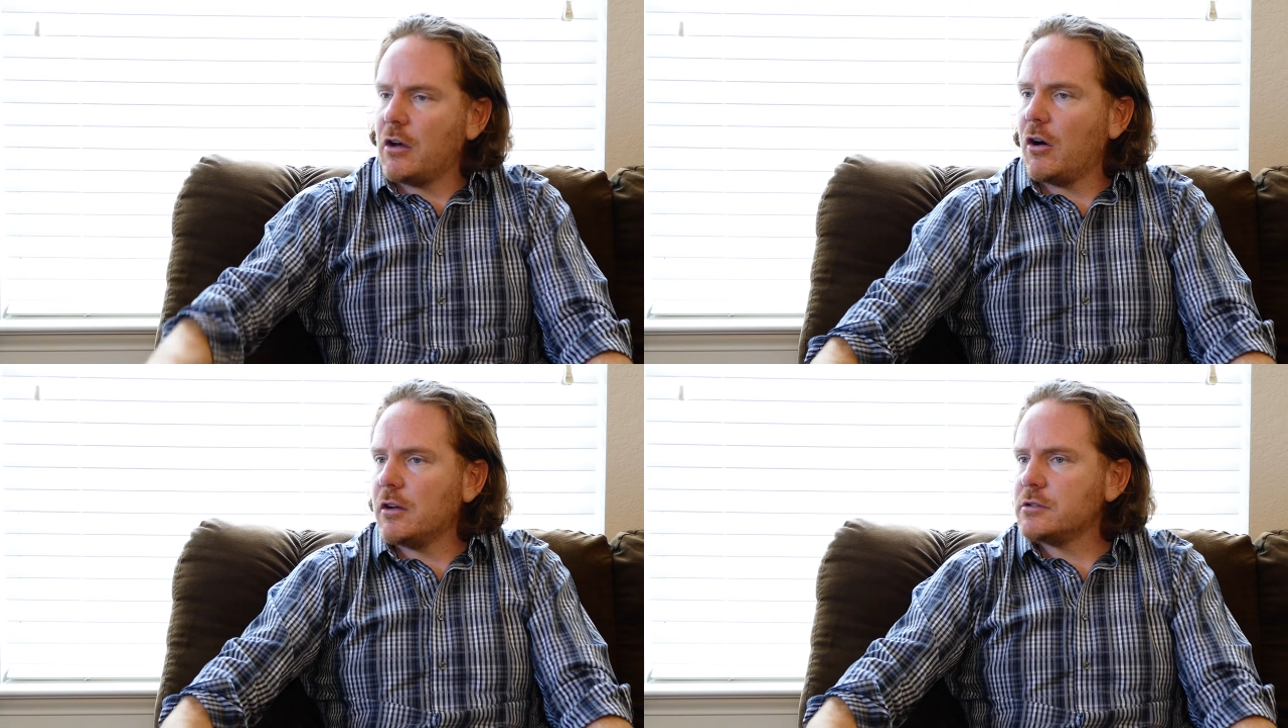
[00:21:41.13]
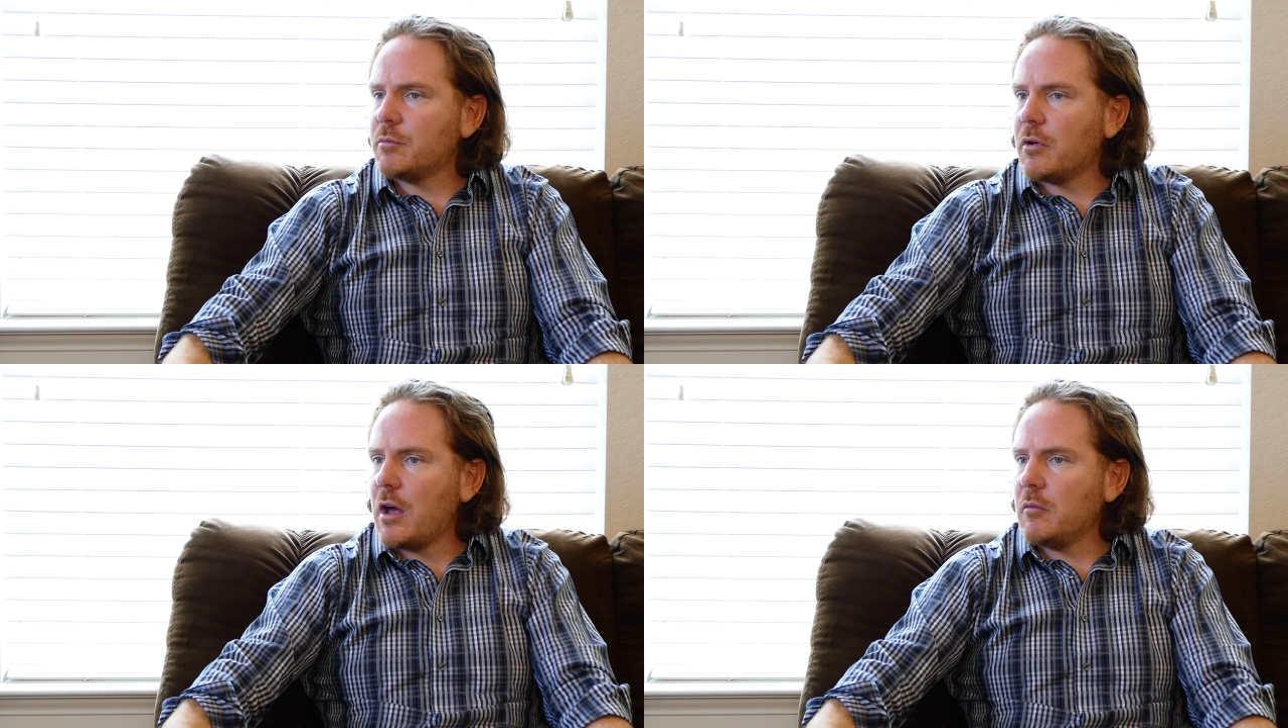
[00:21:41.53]
cause a
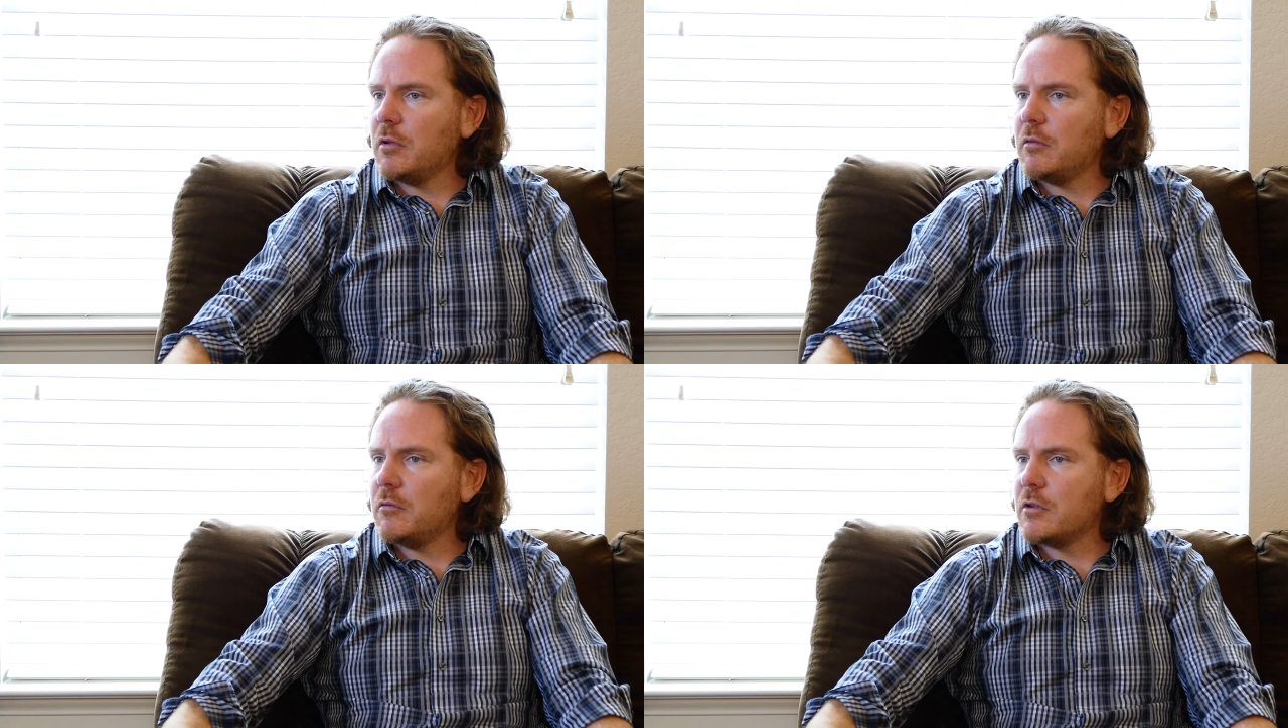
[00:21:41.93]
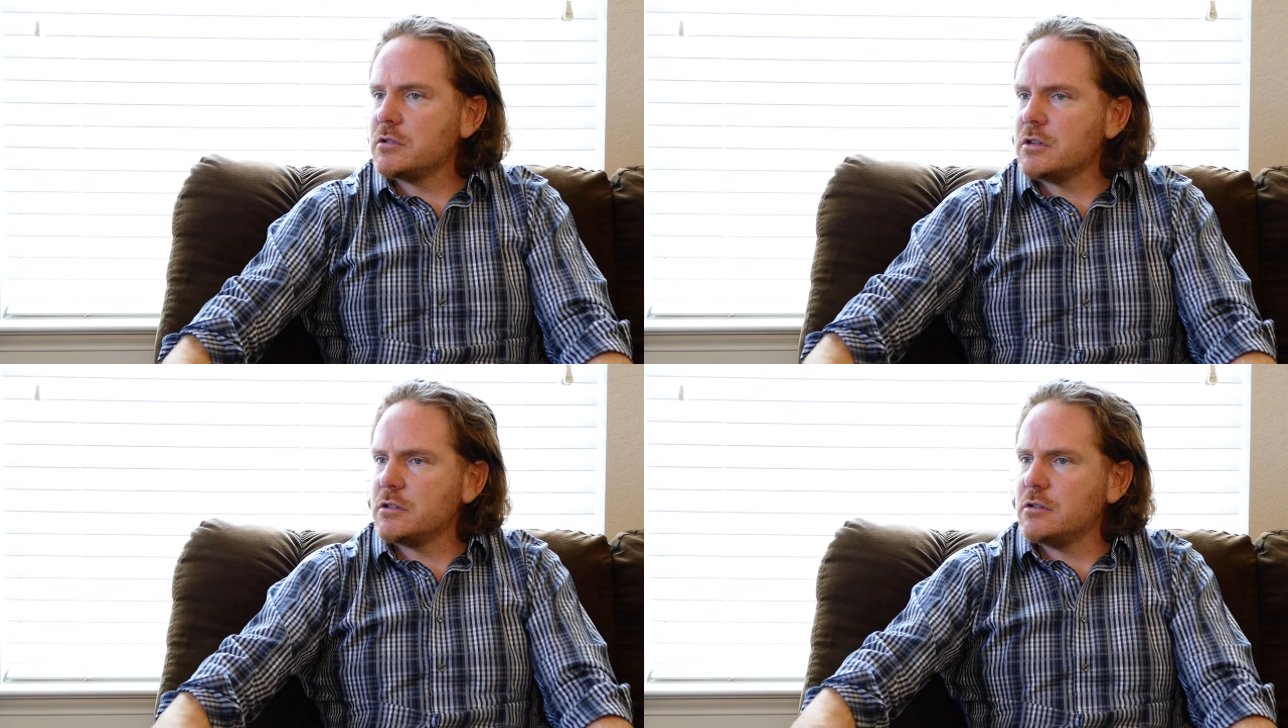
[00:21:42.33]
problem
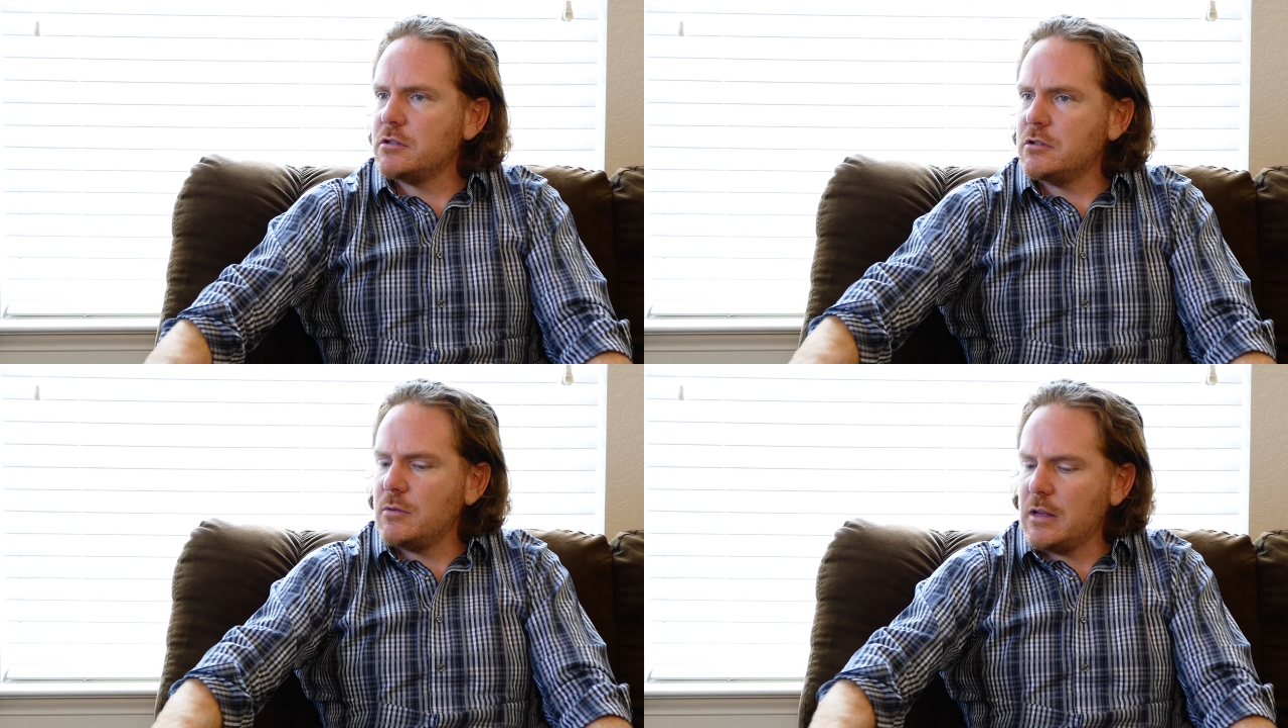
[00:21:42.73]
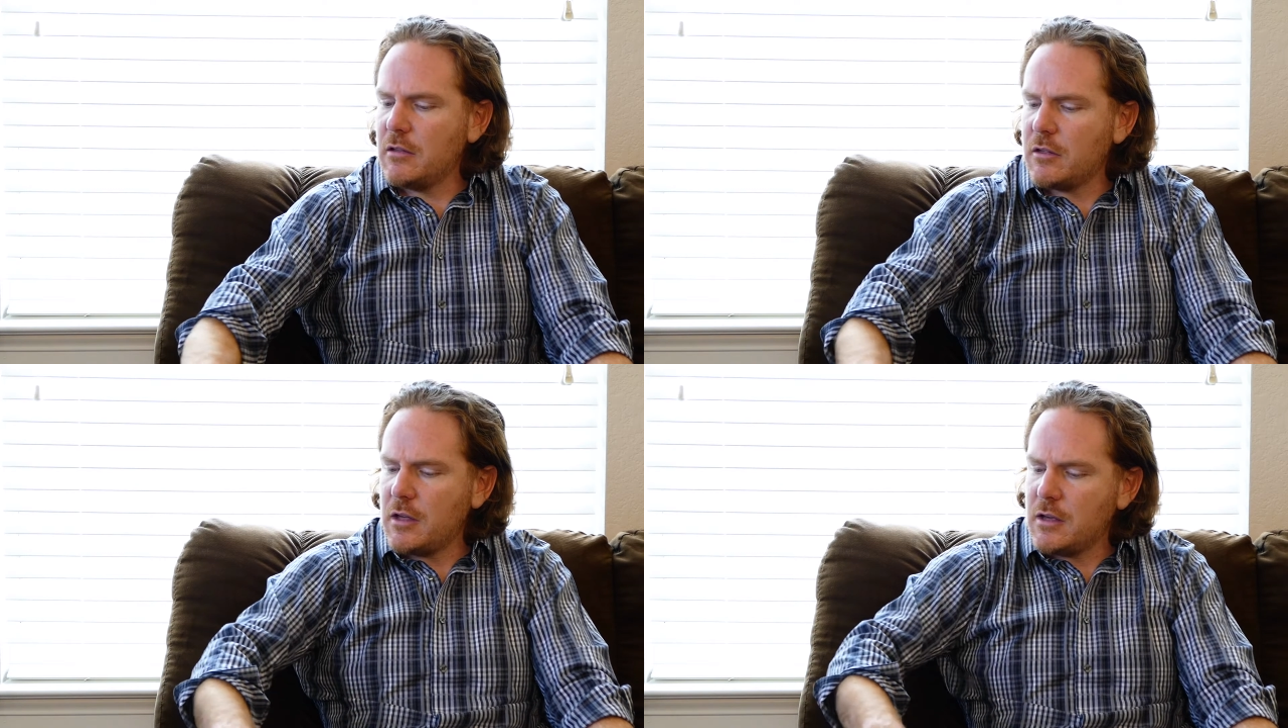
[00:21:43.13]
versus doing
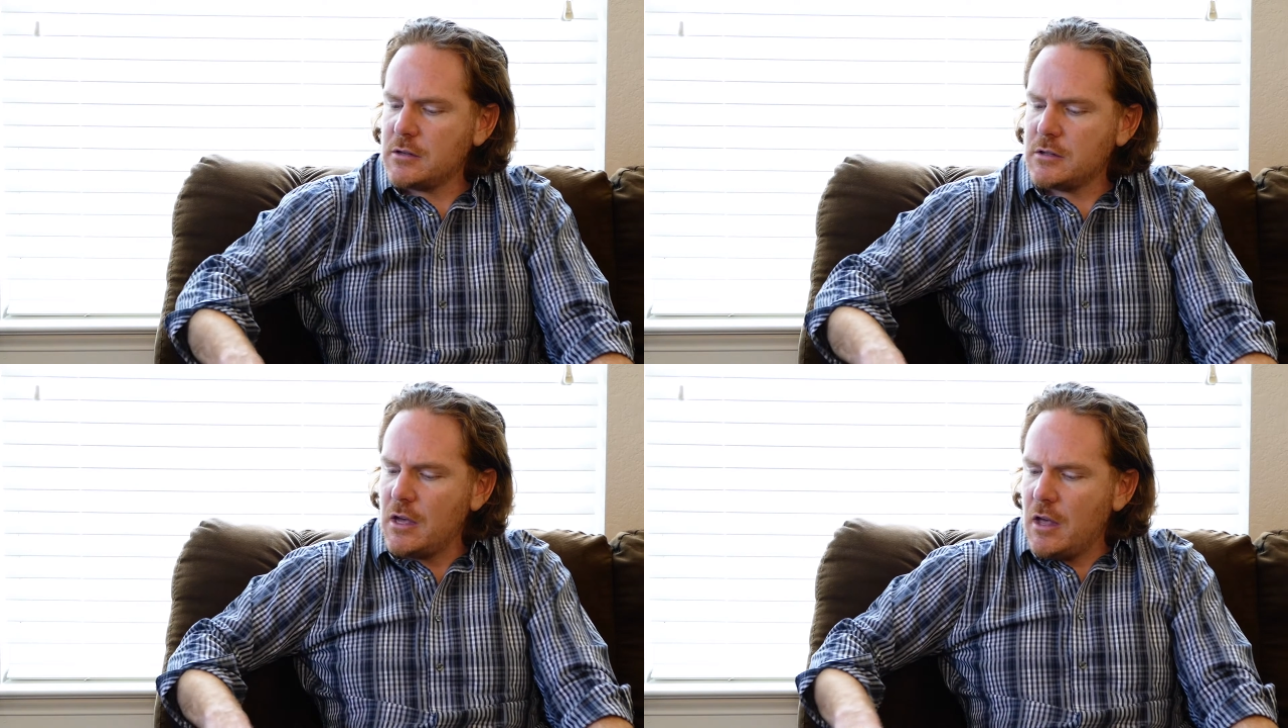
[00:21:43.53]
things